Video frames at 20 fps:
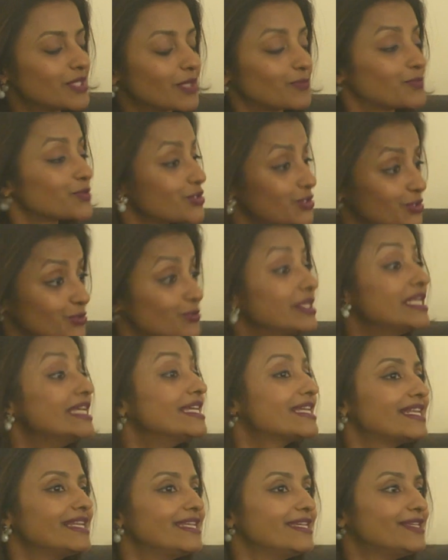that was
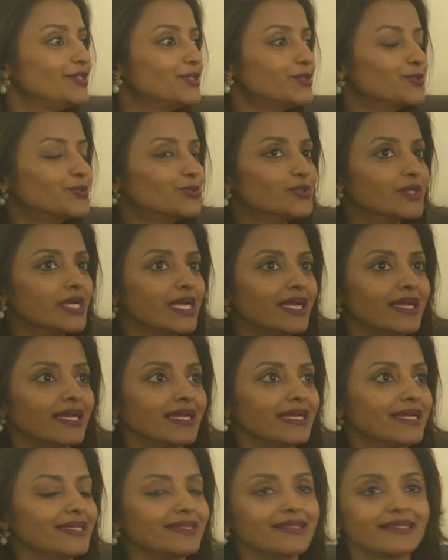uniquely you
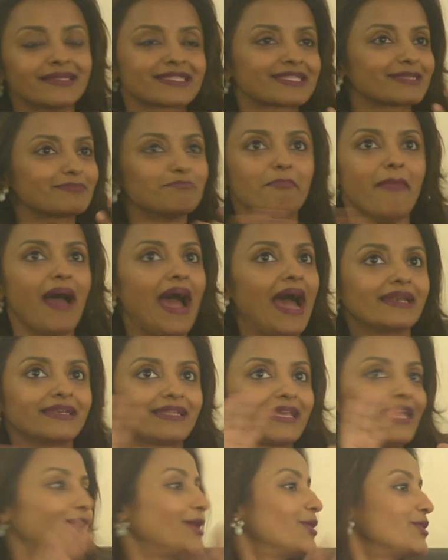in this mad
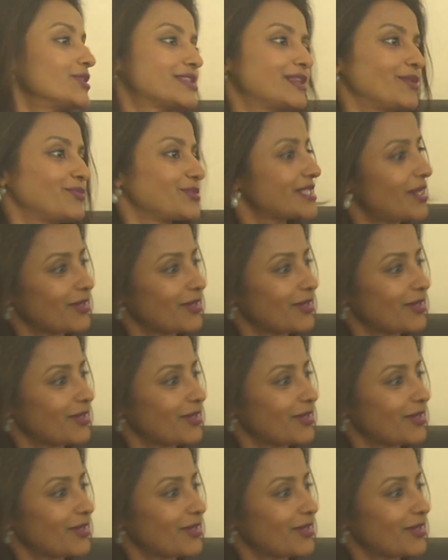chaos that was